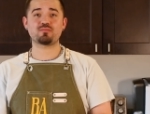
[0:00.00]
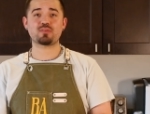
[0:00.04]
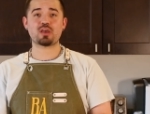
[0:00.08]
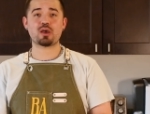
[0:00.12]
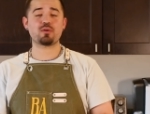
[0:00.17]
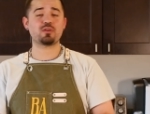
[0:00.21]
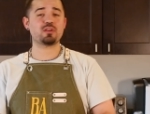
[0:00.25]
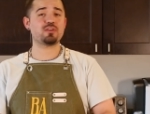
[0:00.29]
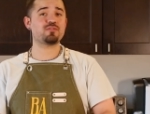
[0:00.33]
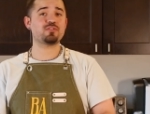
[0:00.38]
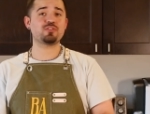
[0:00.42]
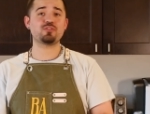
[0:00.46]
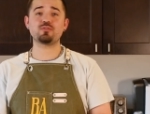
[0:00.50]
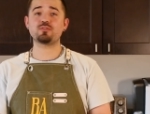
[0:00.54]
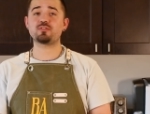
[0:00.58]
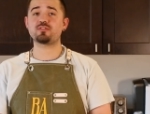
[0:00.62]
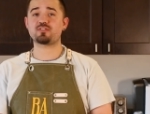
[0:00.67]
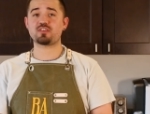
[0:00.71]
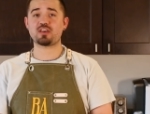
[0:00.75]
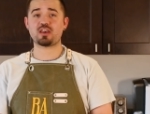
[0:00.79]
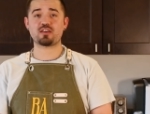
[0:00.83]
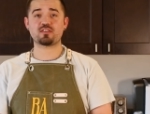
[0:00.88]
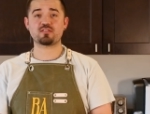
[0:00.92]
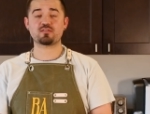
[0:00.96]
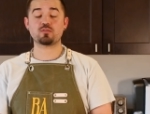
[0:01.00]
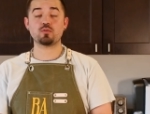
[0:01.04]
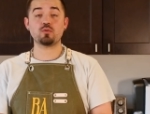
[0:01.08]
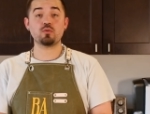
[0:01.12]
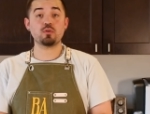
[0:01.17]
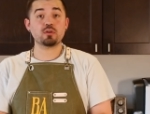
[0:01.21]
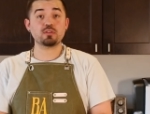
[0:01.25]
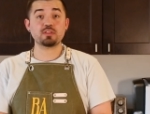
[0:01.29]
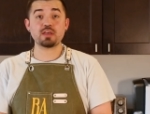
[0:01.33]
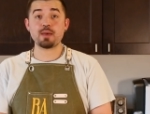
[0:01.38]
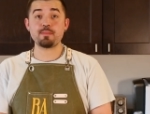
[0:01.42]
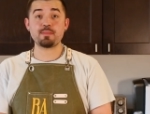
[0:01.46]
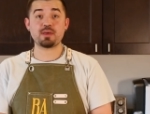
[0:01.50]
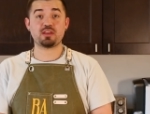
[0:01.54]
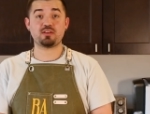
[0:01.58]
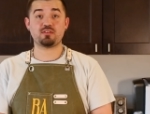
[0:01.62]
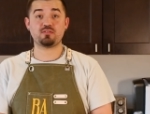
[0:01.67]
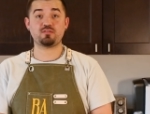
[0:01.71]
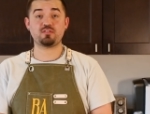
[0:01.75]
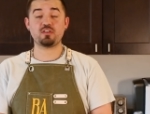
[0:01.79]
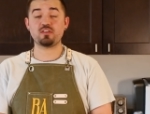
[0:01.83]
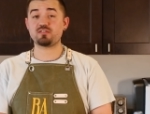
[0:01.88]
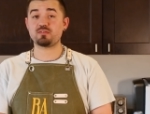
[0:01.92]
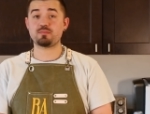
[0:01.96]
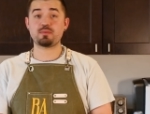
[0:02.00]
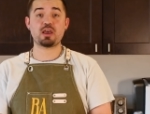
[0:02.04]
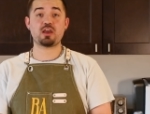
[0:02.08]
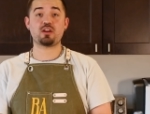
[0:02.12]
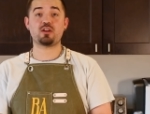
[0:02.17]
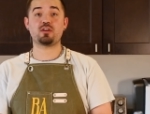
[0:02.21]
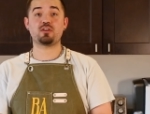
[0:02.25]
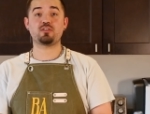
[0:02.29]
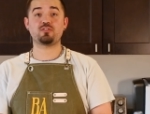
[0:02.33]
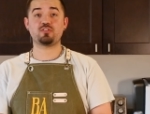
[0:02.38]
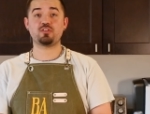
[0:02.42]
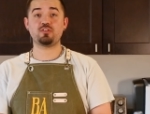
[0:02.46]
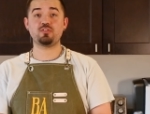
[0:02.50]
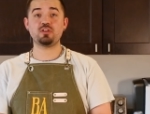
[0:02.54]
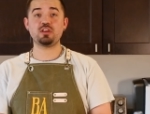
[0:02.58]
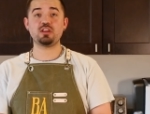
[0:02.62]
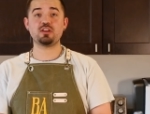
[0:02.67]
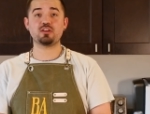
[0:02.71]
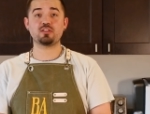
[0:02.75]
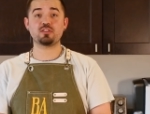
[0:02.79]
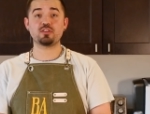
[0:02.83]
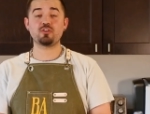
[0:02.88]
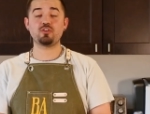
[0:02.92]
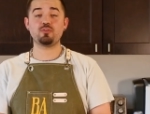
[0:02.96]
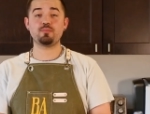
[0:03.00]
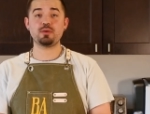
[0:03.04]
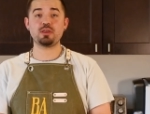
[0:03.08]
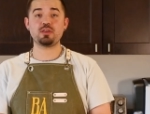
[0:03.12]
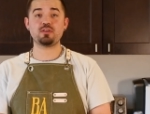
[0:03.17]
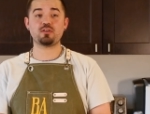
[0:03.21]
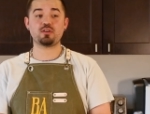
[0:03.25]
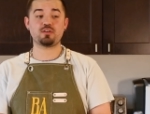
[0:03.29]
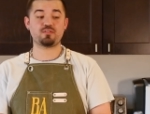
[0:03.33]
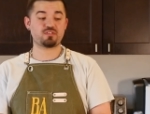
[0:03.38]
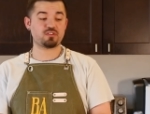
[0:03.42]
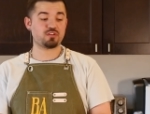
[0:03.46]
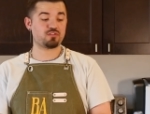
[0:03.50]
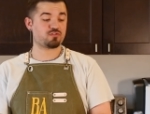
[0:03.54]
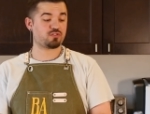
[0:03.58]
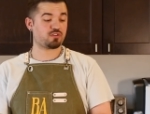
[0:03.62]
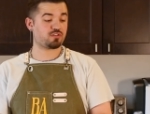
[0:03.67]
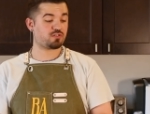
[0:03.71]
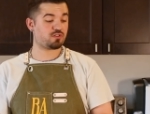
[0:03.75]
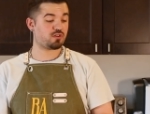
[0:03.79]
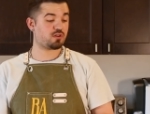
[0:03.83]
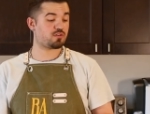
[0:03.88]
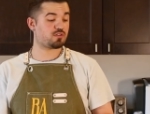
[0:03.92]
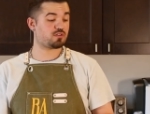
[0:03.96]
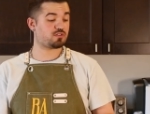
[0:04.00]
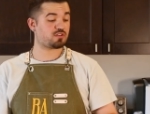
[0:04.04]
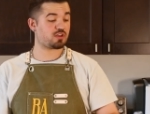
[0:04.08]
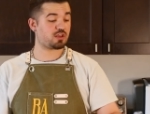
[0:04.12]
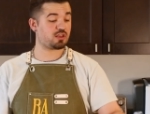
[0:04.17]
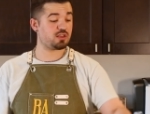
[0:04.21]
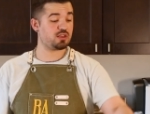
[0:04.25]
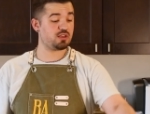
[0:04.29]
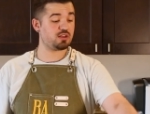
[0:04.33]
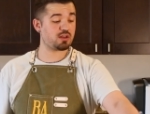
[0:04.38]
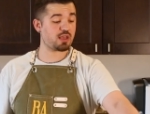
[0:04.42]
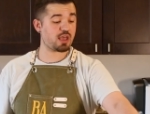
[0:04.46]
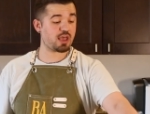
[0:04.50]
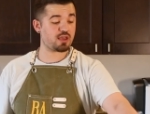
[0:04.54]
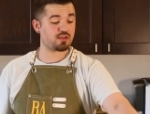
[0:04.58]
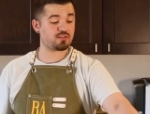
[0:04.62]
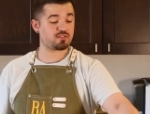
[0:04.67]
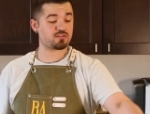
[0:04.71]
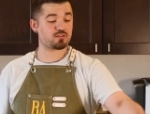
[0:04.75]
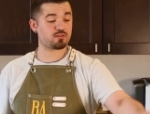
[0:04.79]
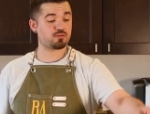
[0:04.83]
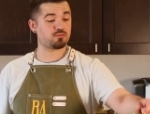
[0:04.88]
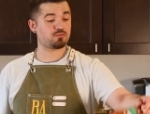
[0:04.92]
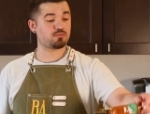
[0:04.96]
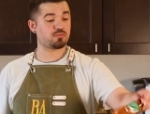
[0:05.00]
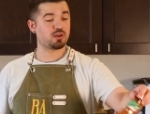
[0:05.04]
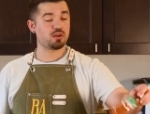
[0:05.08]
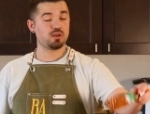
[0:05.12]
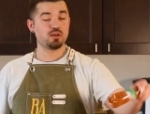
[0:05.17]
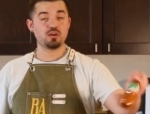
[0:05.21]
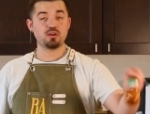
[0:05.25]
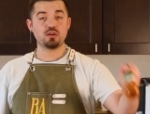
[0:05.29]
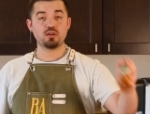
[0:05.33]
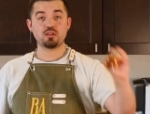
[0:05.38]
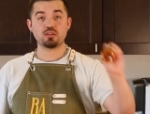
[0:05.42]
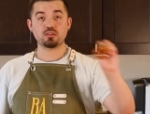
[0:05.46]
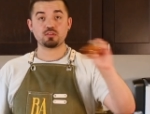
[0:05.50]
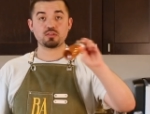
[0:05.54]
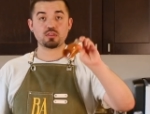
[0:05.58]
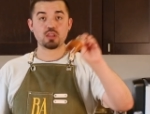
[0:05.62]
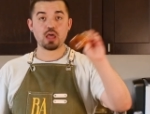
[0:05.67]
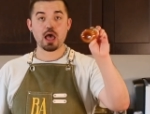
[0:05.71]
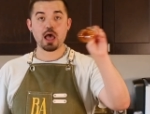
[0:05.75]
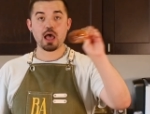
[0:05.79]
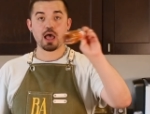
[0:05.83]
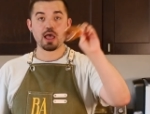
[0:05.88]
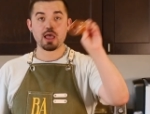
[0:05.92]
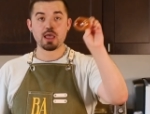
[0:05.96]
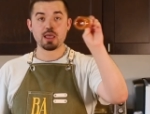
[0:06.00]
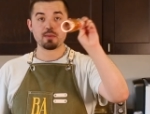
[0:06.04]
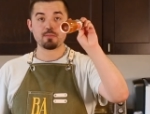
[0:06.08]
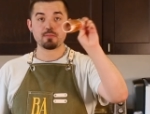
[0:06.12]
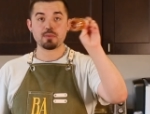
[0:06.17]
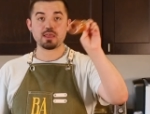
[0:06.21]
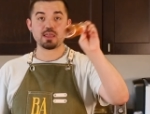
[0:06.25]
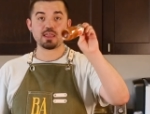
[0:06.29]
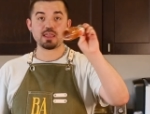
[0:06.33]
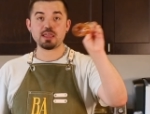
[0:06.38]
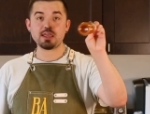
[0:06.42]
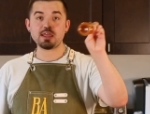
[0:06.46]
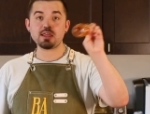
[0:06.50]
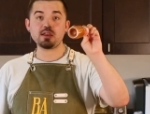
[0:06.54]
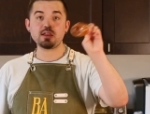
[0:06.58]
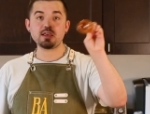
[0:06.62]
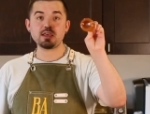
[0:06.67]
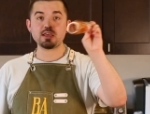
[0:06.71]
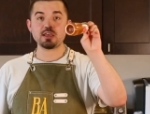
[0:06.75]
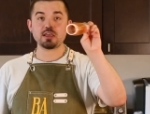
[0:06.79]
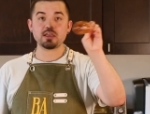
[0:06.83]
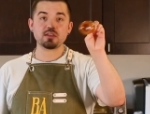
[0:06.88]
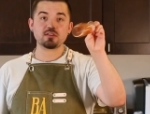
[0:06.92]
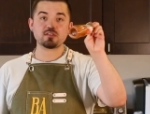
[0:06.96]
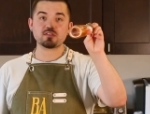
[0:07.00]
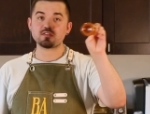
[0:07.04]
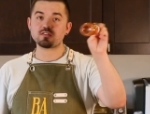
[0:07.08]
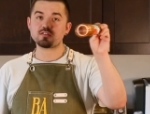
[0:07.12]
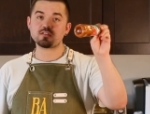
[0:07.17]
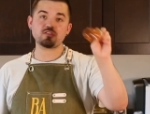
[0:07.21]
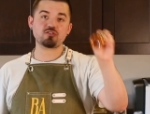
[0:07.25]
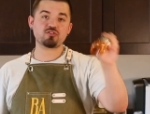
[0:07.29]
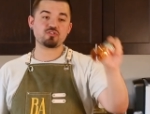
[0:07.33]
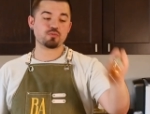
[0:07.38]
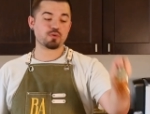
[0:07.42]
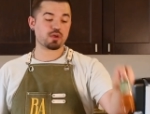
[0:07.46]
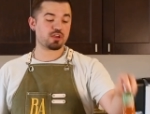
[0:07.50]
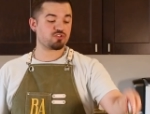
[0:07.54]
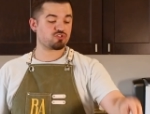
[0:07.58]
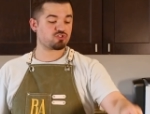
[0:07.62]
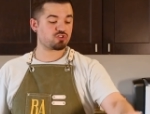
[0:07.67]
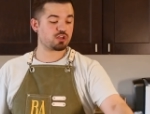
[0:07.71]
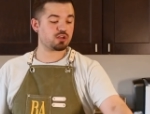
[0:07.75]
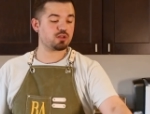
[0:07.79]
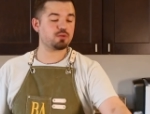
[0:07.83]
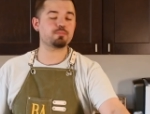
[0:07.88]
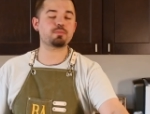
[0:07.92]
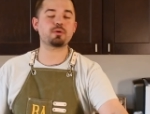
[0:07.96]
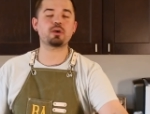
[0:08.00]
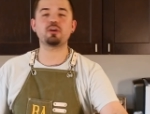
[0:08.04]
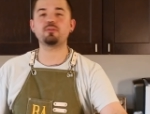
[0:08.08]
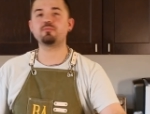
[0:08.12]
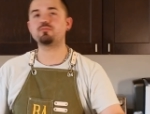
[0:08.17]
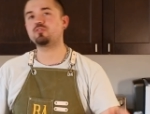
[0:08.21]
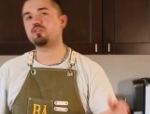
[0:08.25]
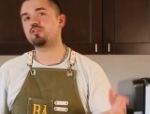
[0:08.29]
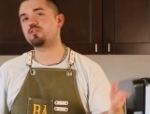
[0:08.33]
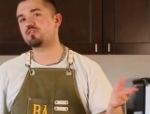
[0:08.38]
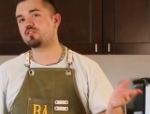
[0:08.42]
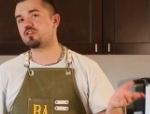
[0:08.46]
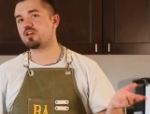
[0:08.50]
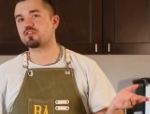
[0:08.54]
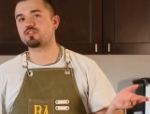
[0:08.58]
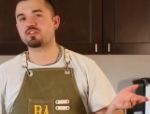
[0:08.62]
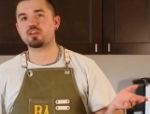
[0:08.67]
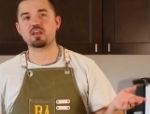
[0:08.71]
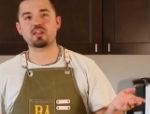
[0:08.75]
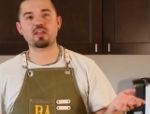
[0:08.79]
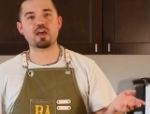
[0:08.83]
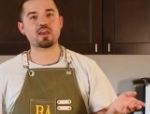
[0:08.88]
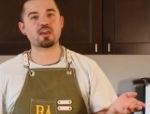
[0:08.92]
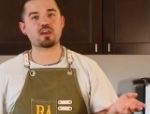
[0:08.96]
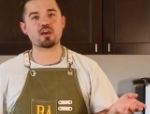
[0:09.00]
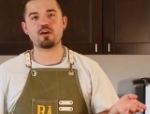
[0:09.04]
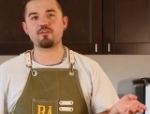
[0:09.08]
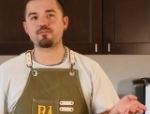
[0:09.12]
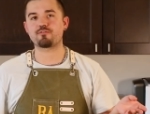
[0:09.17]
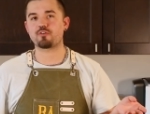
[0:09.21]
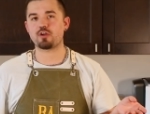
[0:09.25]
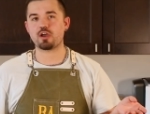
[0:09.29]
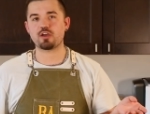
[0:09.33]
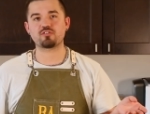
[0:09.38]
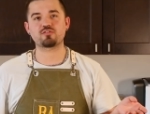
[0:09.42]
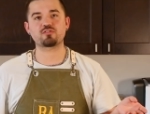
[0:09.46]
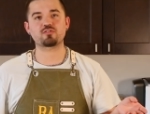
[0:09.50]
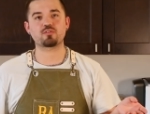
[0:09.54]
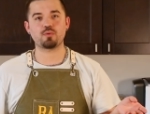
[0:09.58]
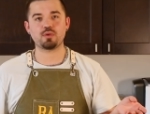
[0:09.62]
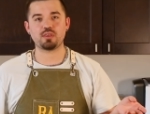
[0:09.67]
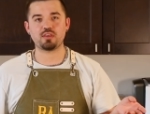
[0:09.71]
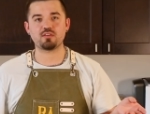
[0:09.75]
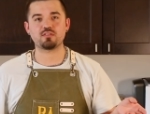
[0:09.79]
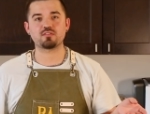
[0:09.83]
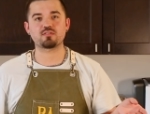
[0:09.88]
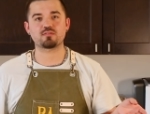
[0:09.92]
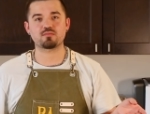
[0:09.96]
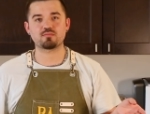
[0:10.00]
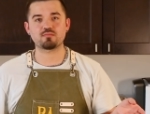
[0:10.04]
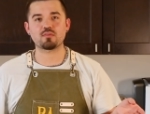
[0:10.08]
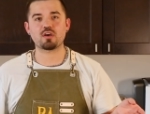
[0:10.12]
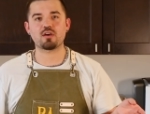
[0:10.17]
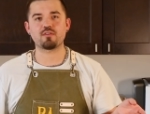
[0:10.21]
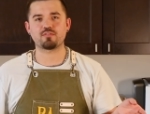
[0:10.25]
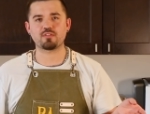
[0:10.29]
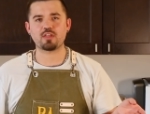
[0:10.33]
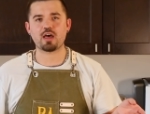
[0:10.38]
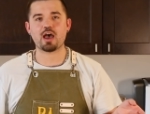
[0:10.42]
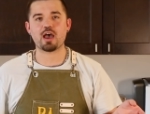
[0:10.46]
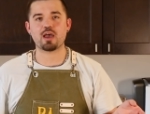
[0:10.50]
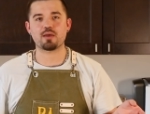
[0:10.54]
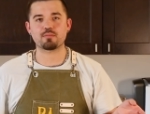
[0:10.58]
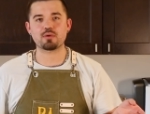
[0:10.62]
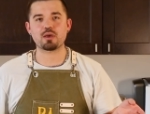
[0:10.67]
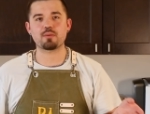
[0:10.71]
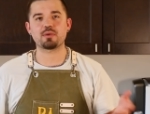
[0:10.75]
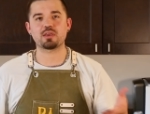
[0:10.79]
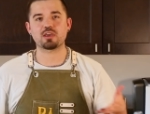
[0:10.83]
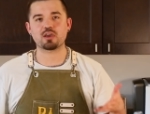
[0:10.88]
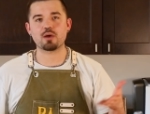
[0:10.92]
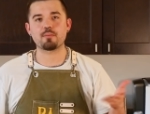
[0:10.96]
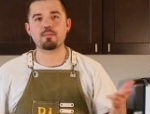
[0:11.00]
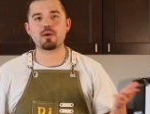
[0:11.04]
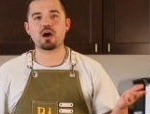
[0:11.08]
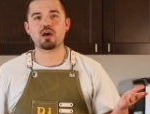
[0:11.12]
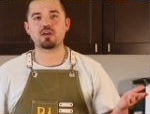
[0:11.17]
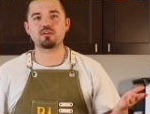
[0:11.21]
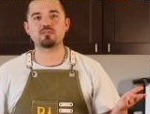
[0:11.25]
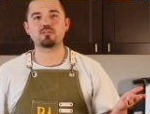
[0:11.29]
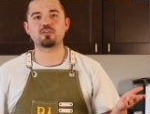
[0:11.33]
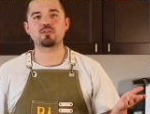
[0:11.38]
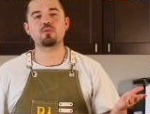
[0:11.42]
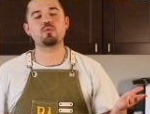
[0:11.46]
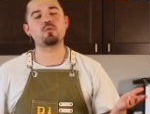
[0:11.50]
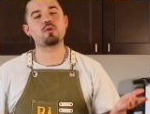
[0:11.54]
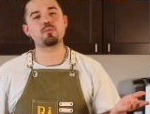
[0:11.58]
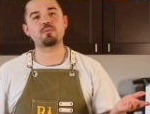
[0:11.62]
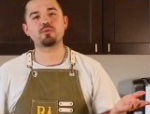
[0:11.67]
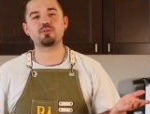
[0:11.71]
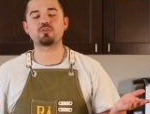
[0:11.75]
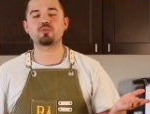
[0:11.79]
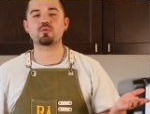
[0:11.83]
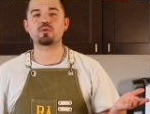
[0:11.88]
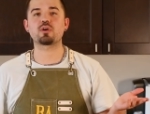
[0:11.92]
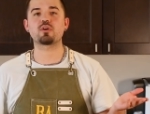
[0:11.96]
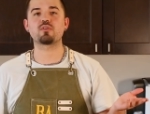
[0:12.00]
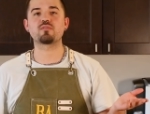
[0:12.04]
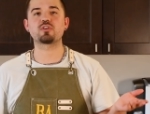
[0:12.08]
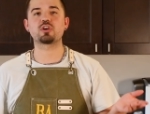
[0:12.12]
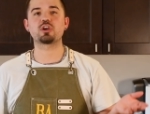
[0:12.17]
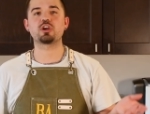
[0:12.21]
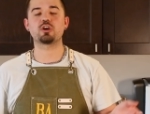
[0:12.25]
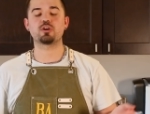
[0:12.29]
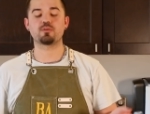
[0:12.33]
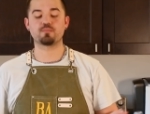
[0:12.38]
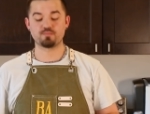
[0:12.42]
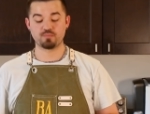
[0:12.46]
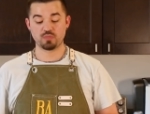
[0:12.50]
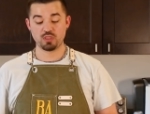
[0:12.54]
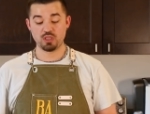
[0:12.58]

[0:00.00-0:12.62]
I would even do the zest. Or a lemon, doesn't matter. You need a little bit of citrus. You know, the Tajin has some lime in it situation, but there's nothing like a fresh squeeze of lime. I mean, come on, look what we're doing over here.